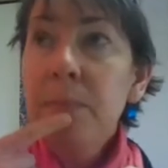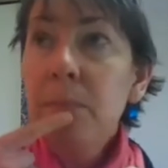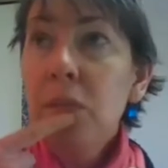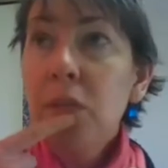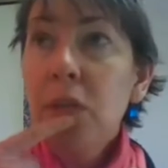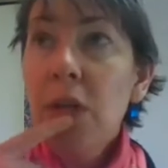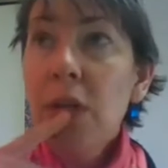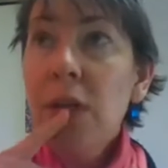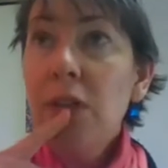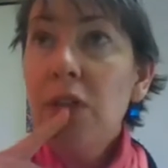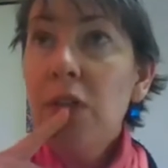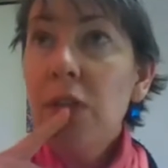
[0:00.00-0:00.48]

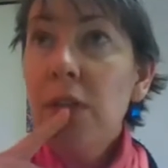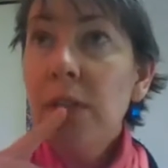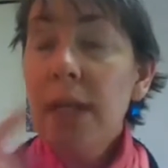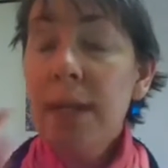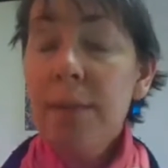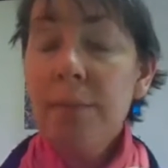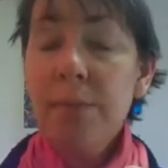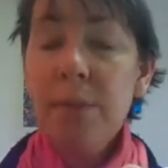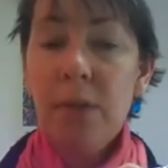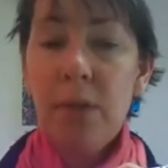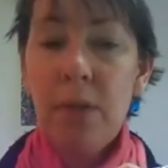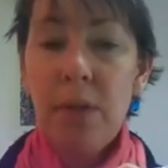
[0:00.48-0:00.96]
change your
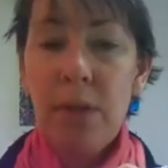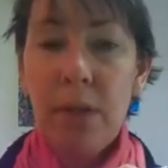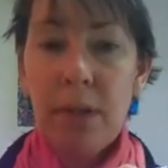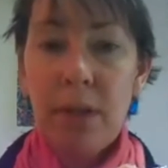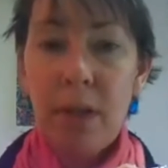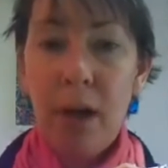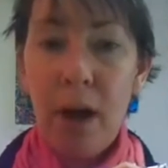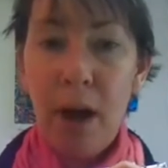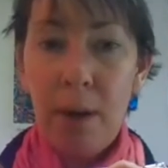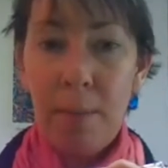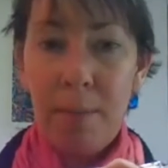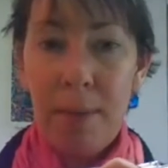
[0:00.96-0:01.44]
lips so that
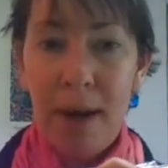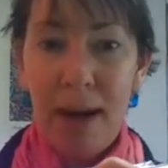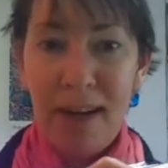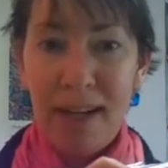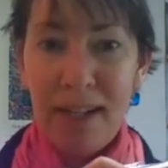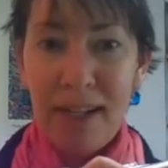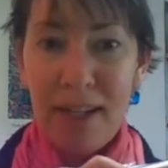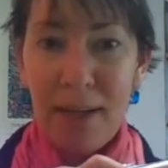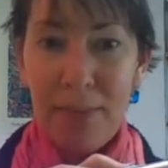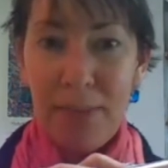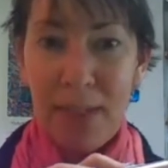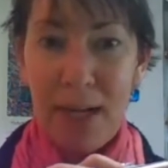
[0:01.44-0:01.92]
the
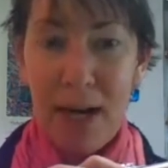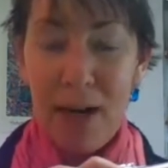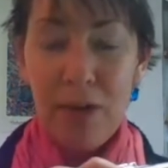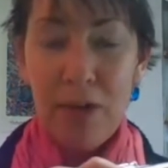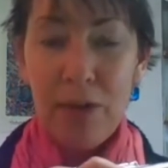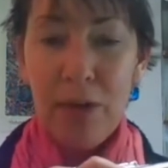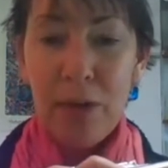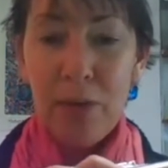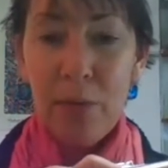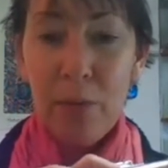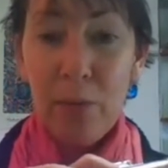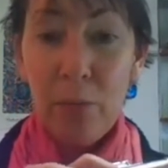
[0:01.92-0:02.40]
harmonic comes out.
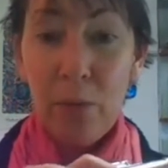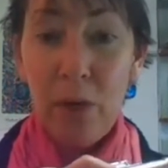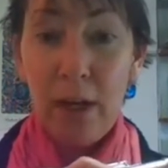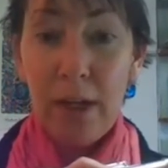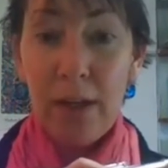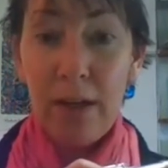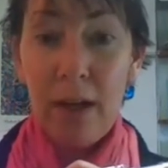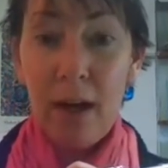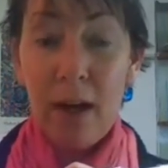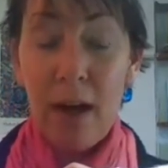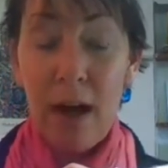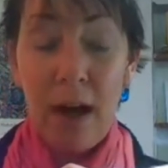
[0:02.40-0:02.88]
You can
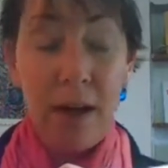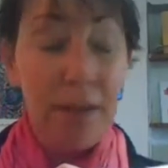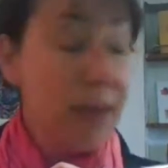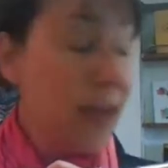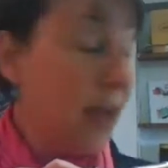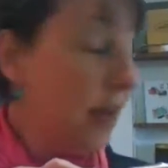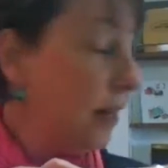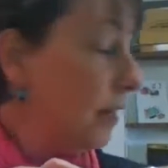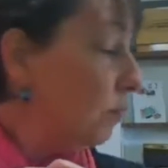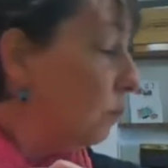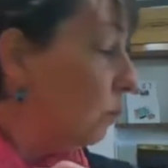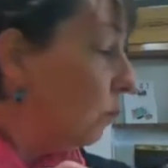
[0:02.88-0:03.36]
work on
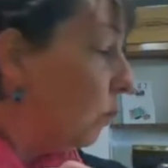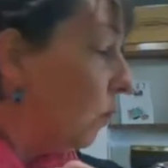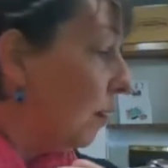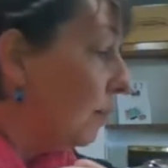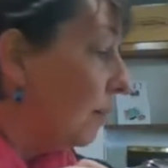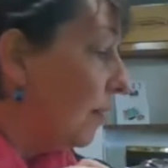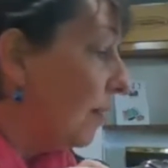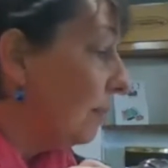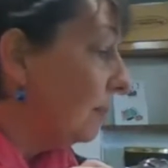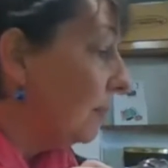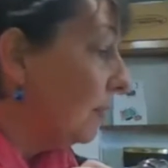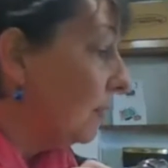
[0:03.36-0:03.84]
that in
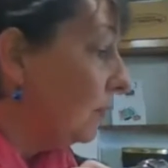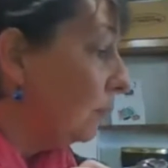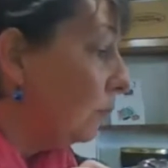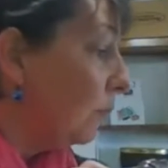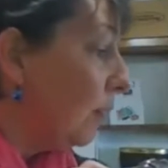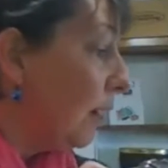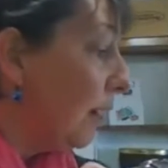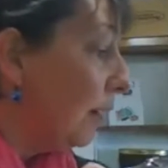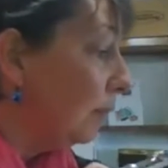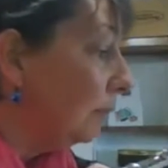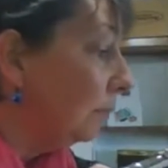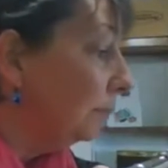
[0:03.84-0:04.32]
warm-ups as
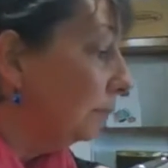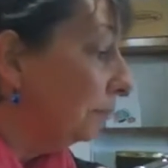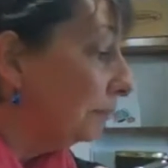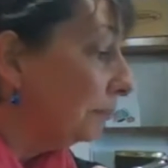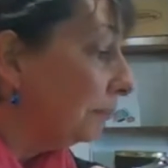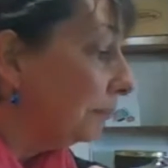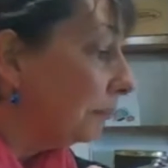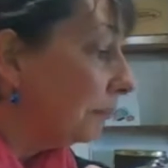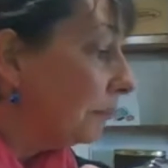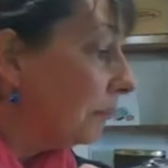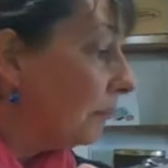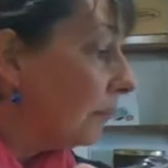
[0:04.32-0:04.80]
well.
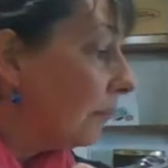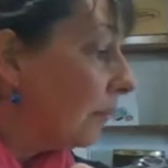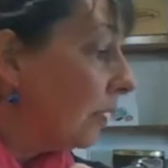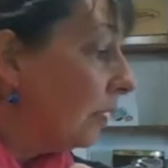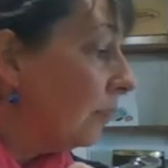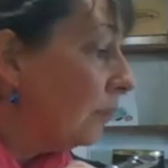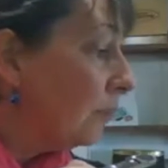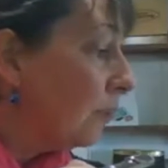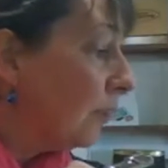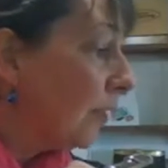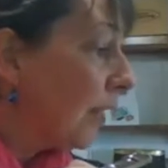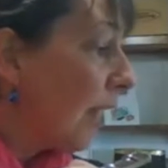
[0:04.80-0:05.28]

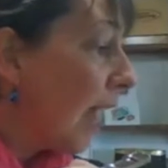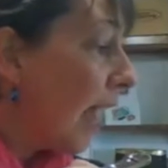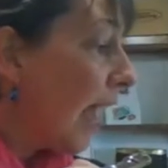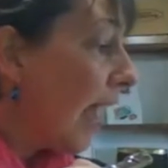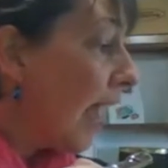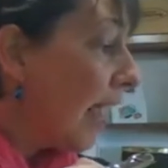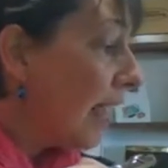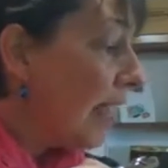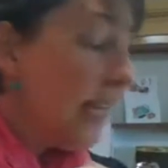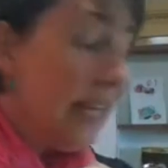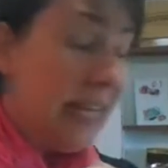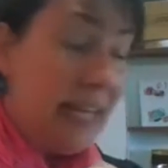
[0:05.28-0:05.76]
So the
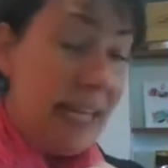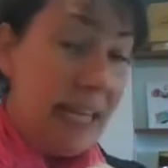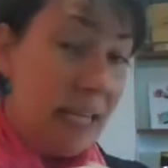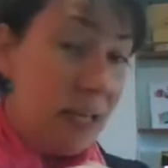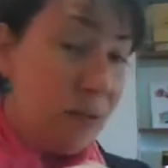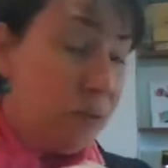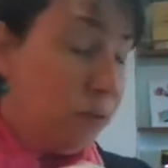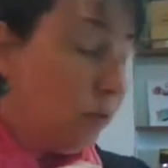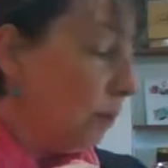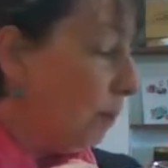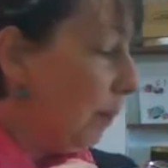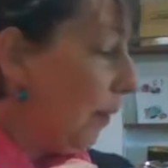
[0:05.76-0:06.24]
high
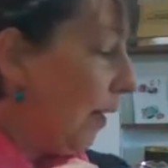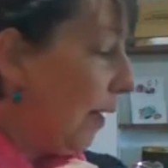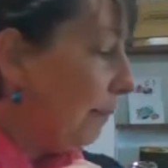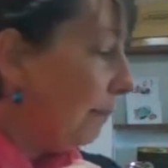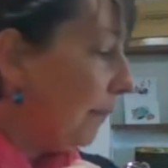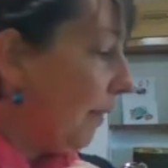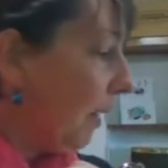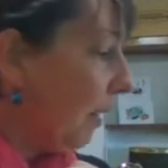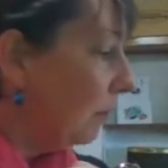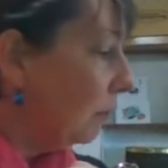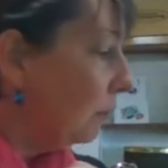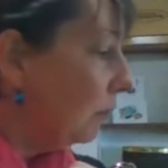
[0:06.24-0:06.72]
E will
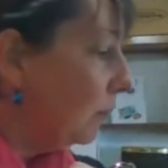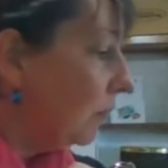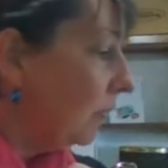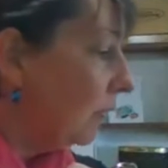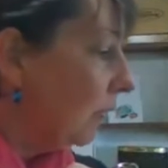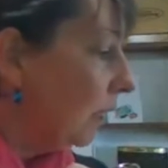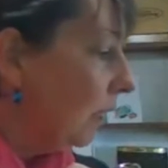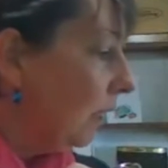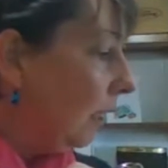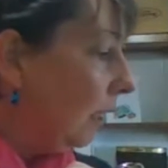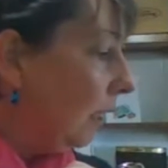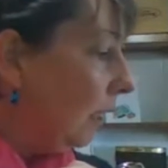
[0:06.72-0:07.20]
pop out,
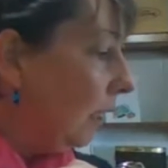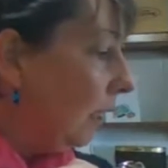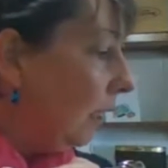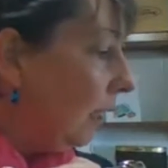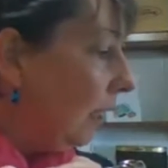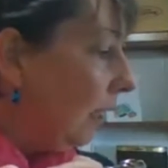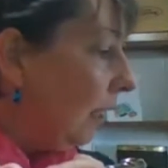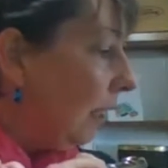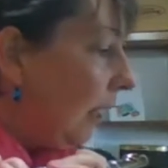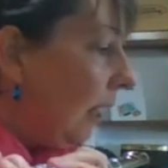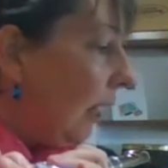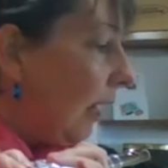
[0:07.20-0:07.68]

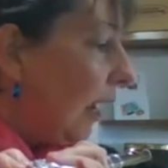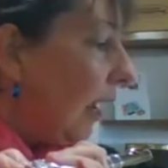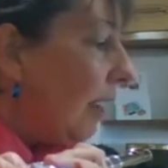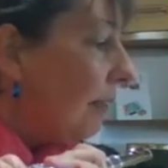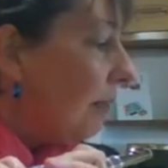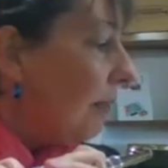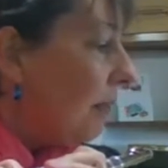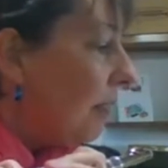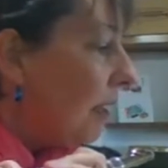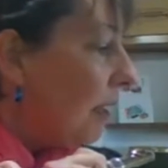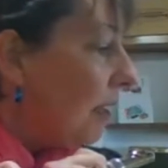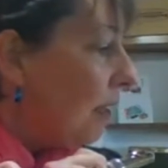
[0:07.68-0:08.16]

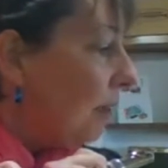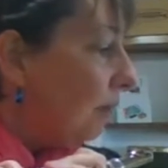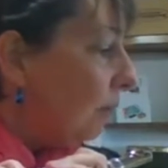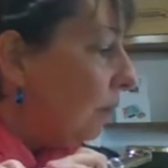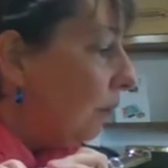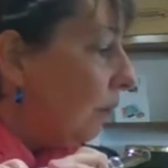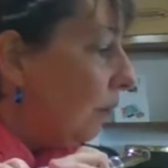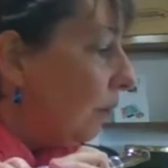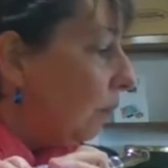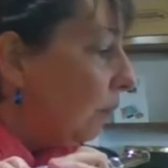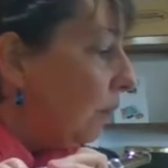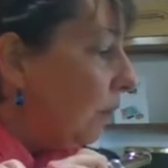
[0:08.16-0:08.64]
and then
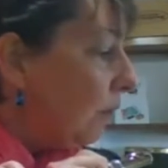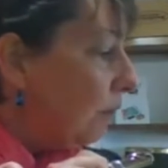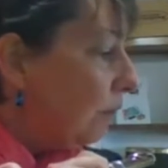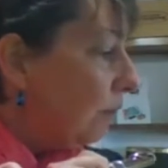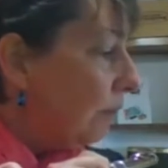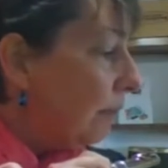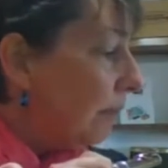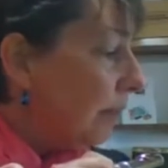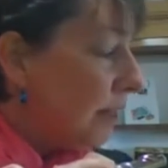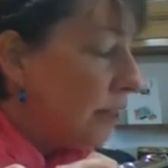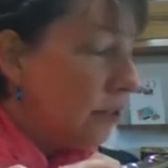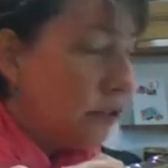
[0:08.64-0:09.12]
we've
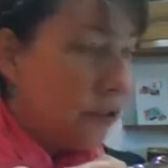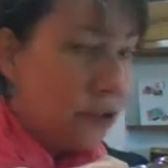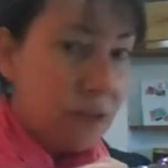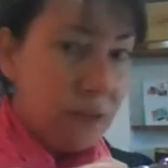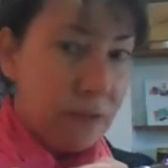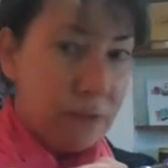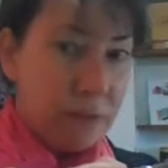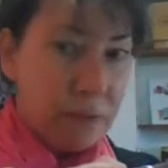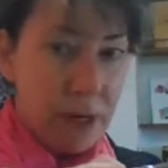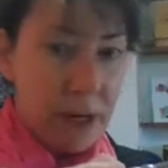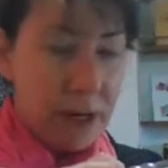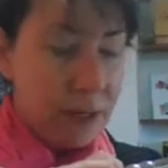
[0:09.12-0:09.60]
finished the
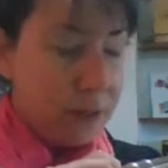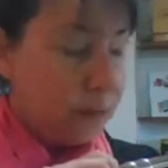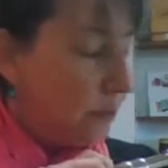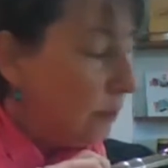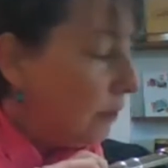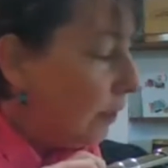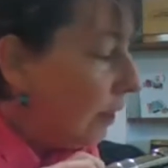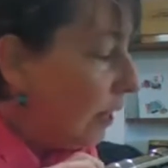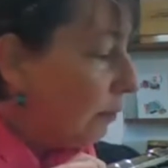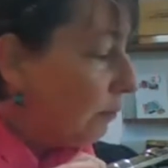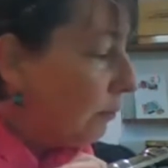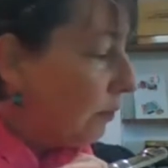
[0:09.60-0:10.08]
phrase
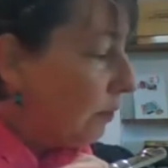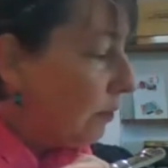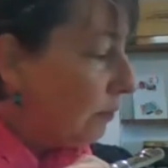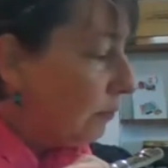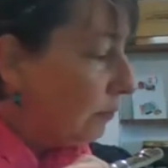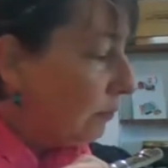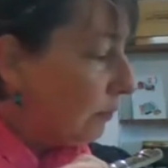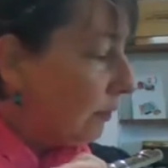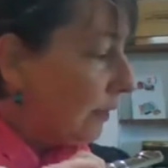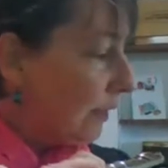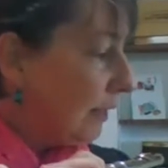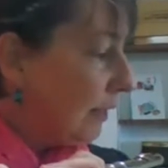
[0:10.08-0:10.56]
with that
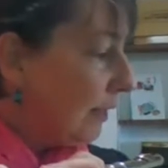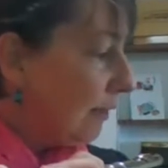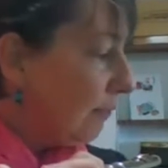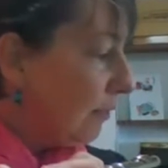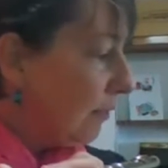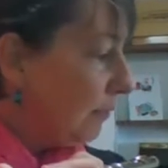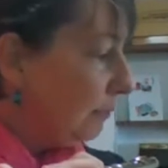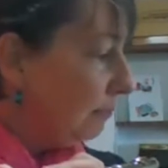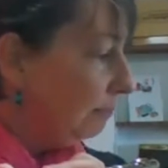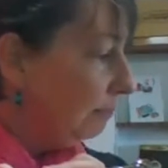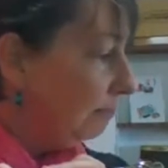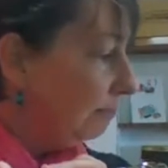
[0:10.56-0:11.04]
wonderful
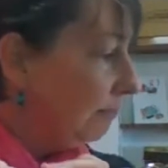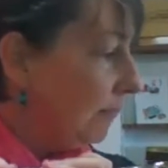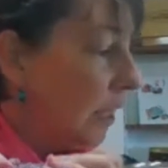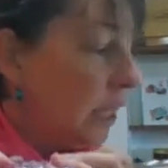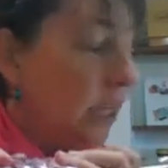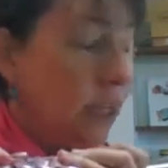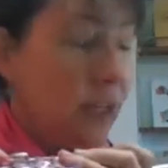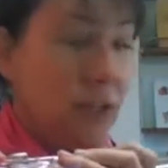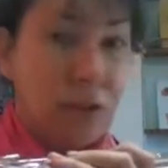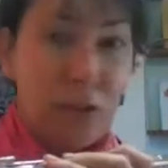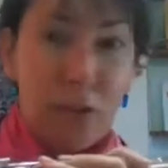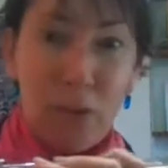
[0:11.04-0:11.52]
7.
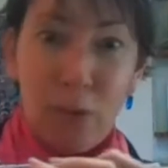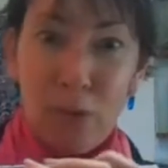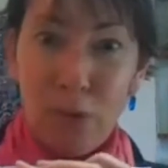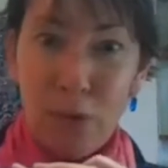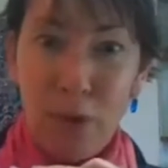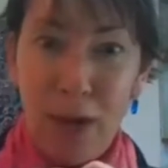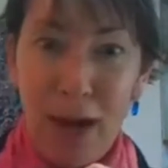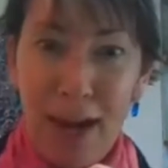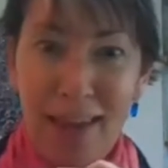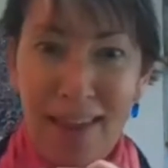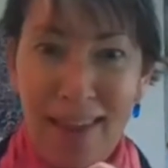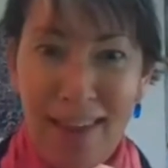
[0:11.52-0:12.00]
So
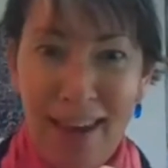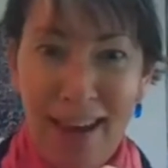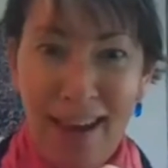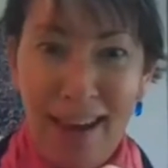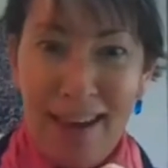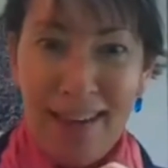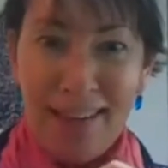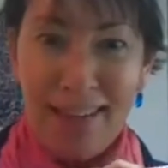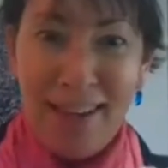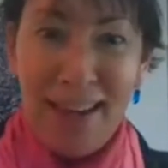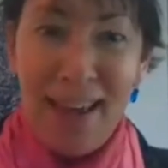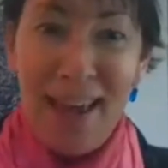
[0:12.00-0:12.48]
try
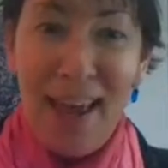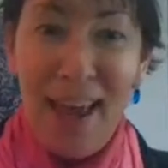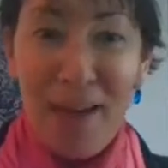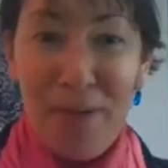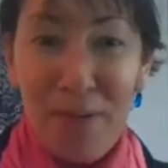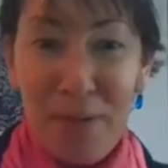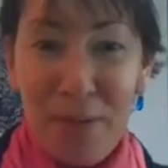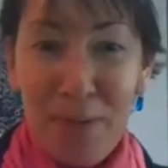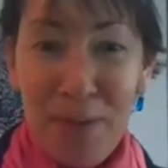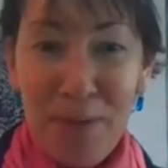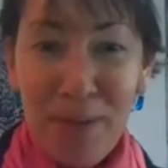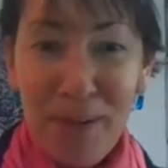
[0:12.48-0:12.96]
that, and
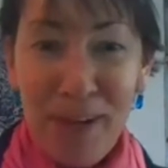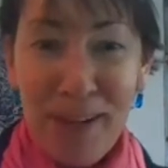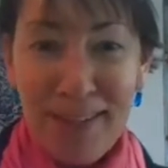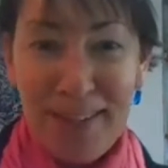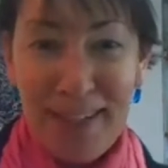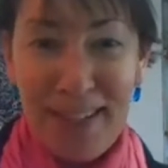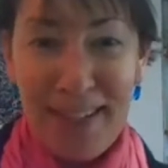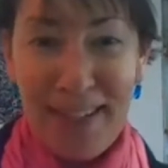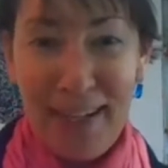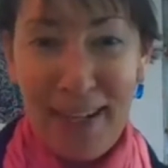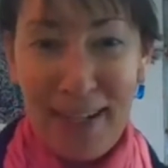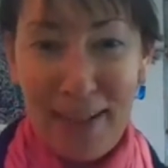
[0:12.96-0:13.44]
we'll move on
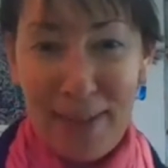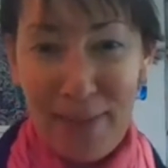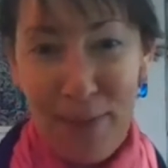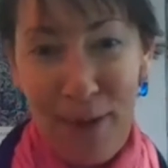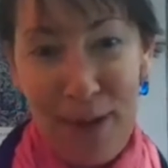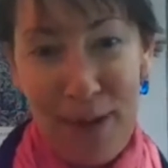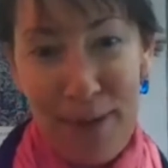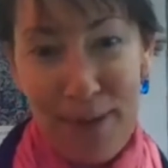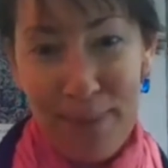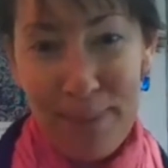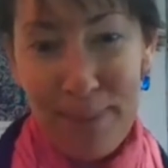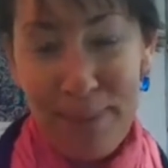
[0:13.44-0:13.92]
to the next
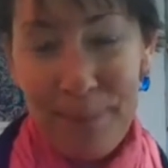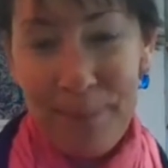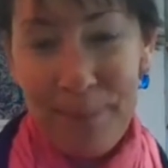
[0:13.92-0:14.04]
phrase.